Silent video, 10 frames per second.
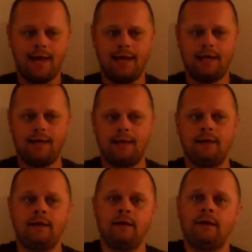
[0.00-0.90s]

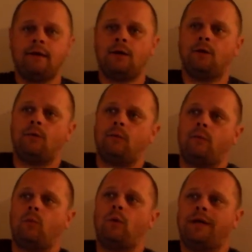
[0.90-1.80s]
and
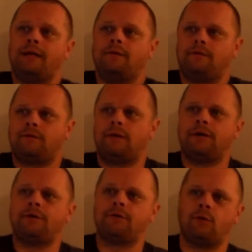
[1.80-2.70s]
what is
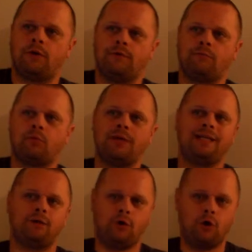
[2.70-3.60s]
sort of
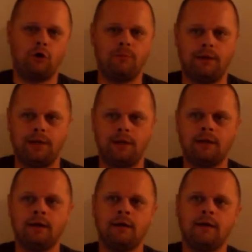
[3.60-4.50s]
predetermined
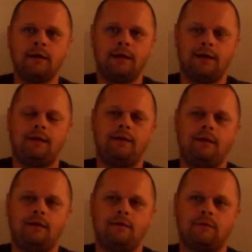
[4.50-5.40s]

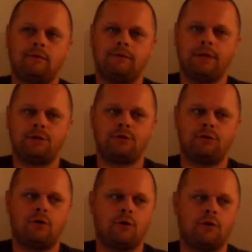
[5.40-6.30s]
is that
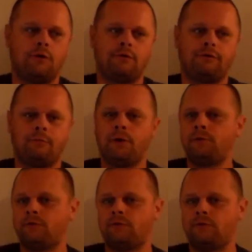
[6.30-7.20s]
you are
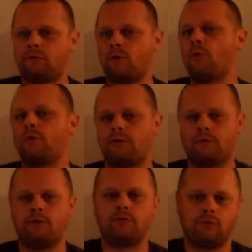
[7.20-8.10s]
supposed to score a
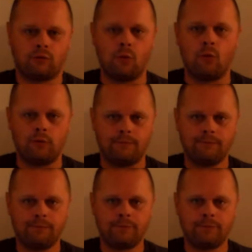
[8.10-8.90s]
certain score.